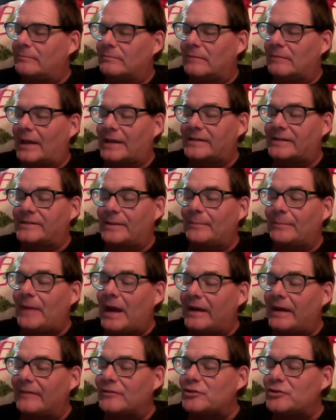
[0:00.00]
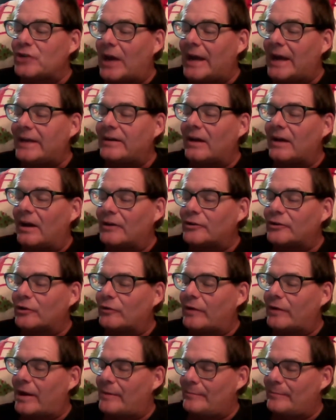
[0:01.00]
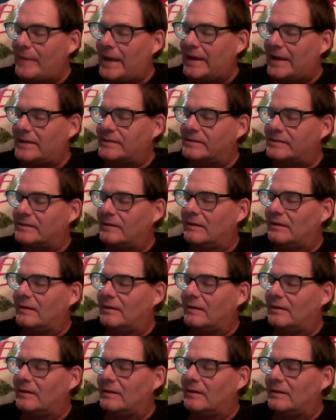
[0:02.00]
like some kind of giant underground maze.